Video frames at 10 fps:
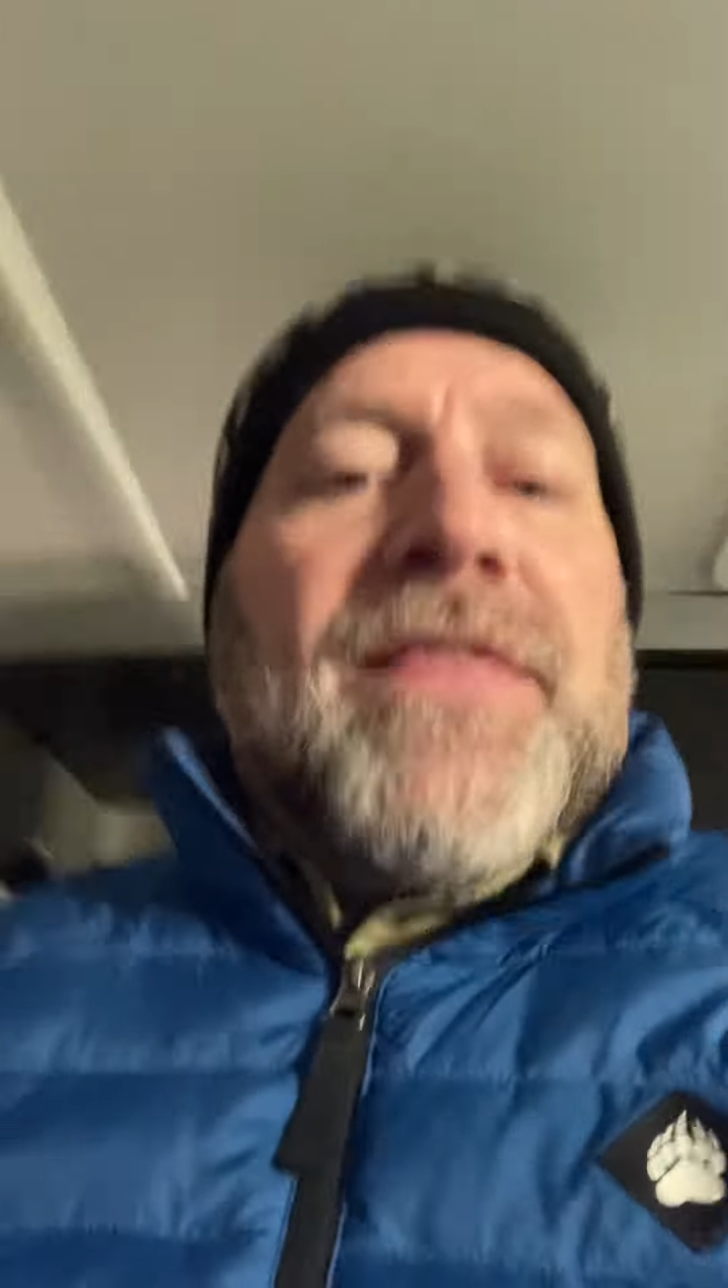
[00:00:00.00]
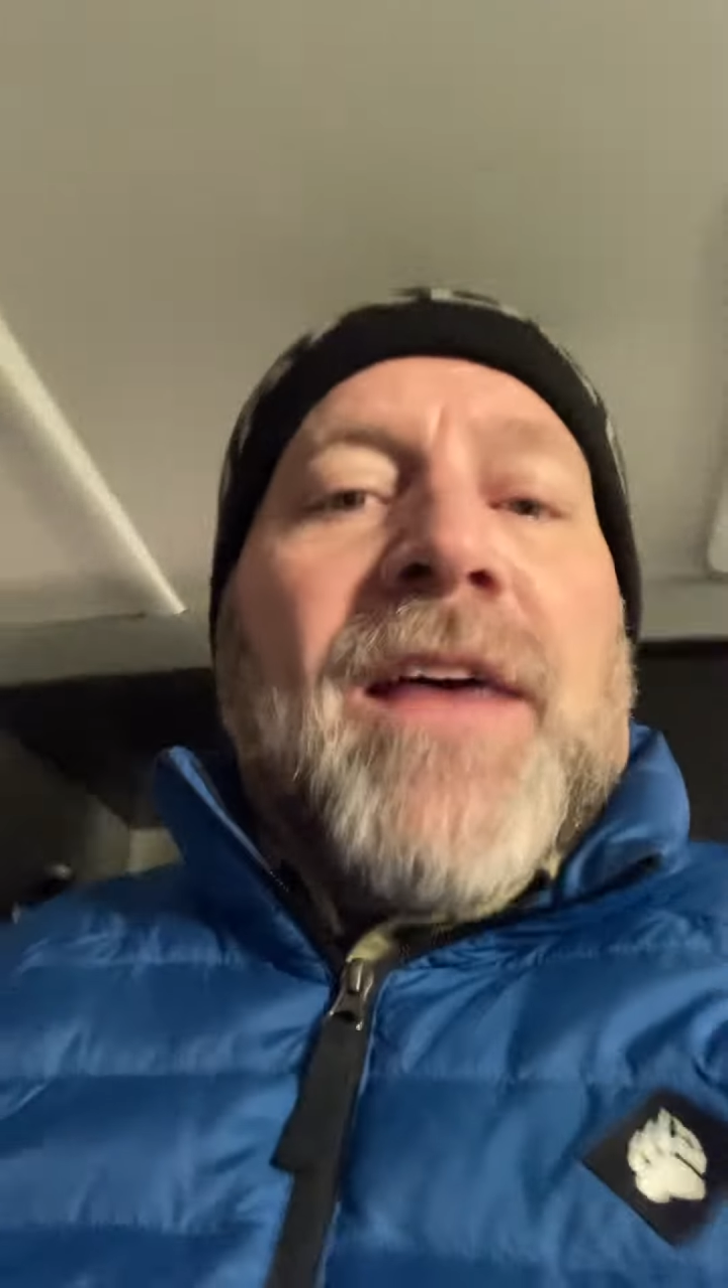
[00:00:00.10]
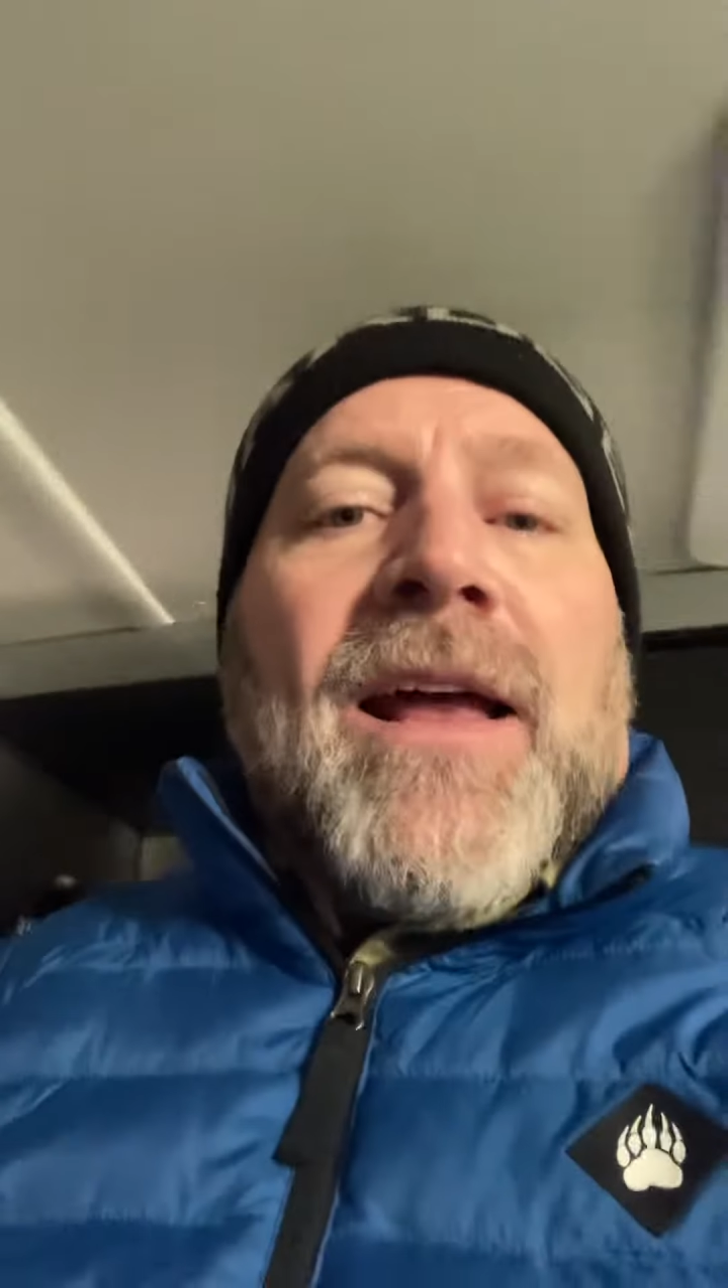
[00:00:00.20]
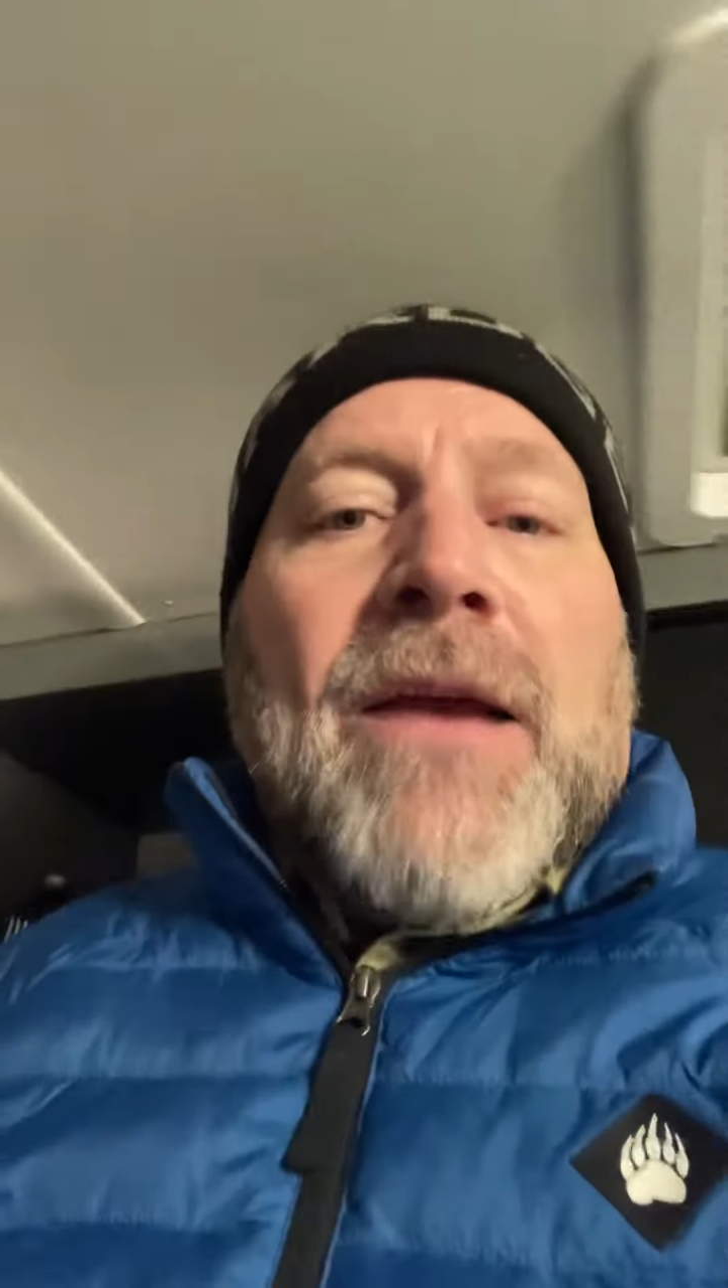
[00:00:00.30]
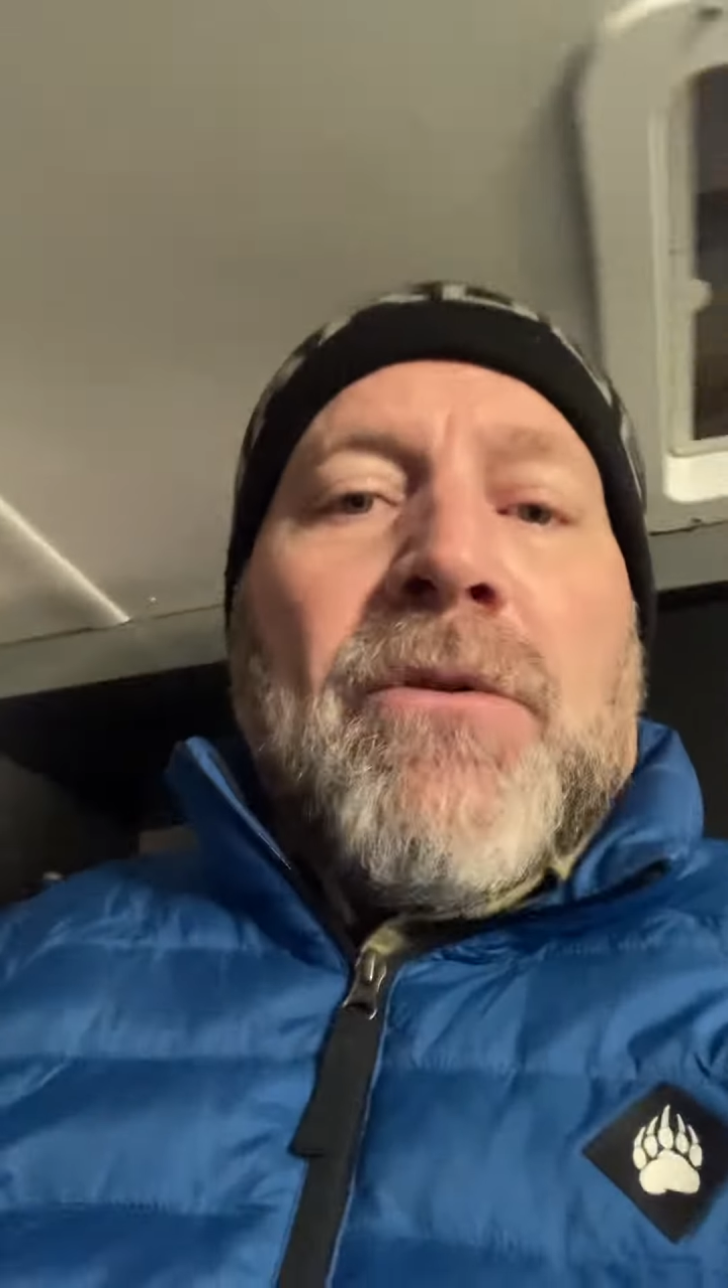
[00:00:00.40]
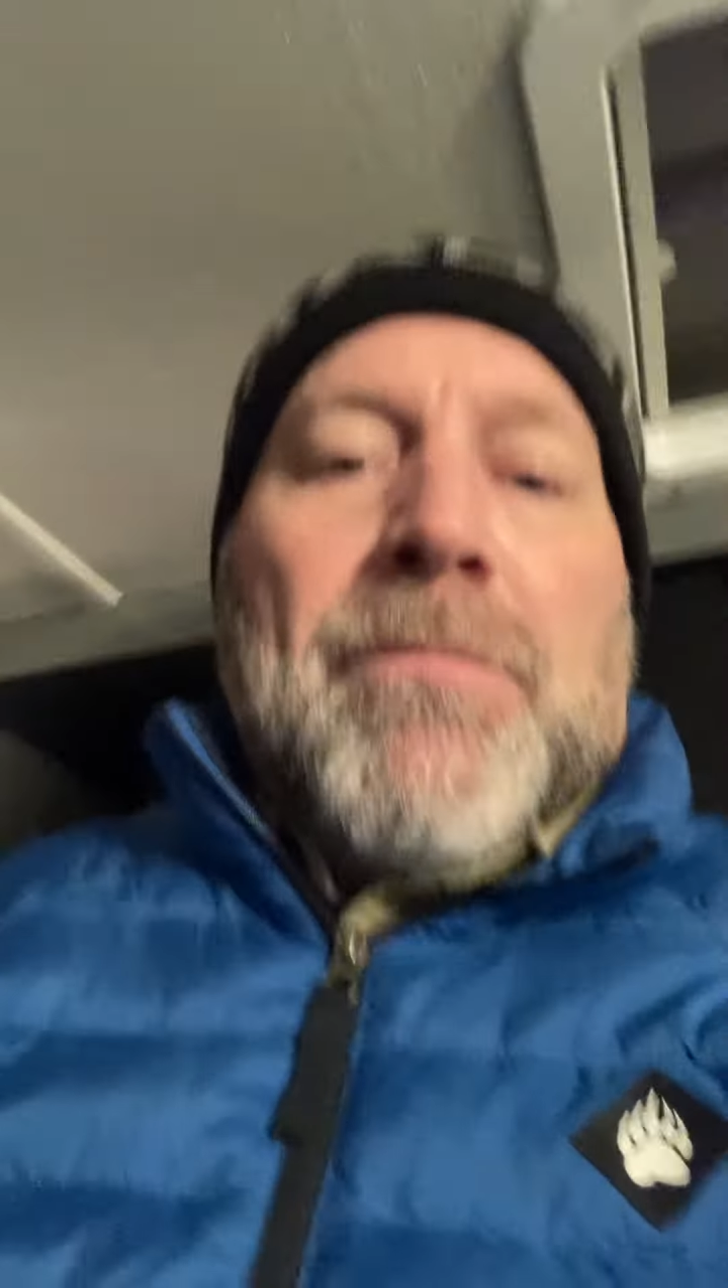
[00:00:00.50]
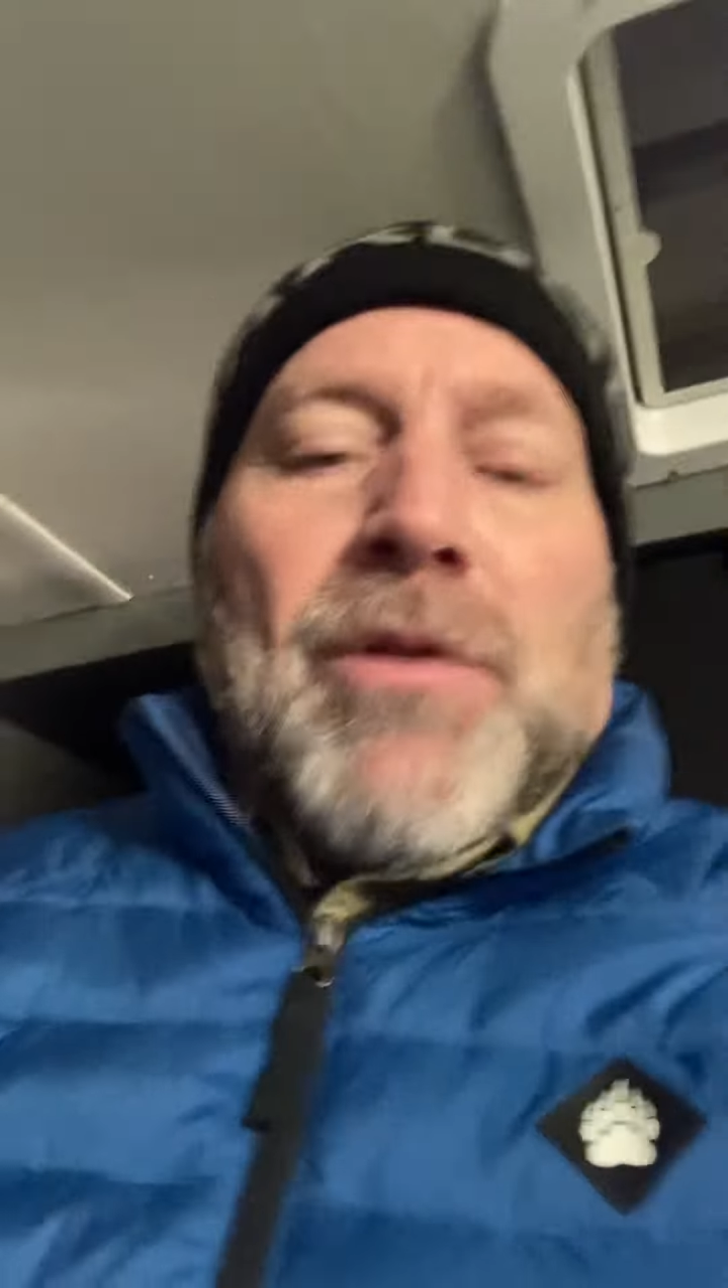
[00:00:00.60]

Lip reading: thought I would